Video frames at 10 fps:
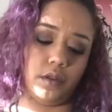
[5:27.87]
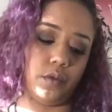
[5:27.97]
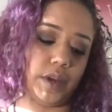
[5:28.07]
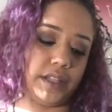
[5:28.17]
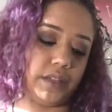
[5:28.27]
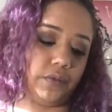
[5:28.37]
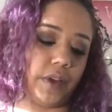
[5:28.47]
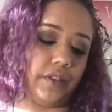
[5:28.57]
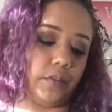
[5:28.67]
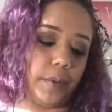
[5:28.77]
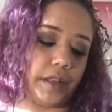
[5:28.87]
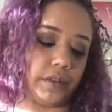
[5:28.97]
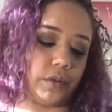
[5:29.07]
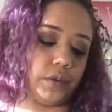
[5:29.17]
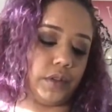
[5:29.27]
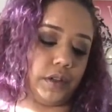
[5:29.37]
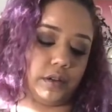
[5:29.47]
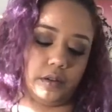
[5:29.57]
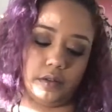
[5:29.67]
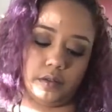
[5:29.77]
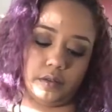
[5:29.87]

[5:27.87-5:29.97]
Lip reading: Why is this Five of Pentacles here?